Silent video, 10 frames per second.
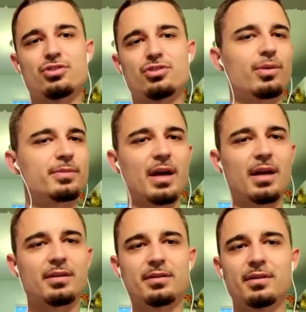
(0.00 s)
and I just
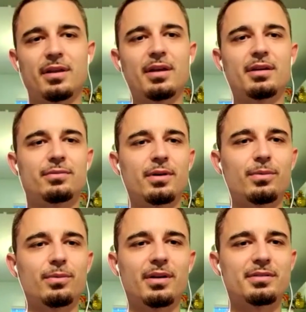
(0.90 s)
jumped on it like
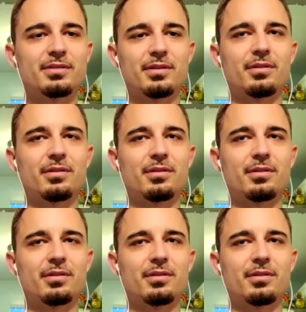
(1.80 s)
right away.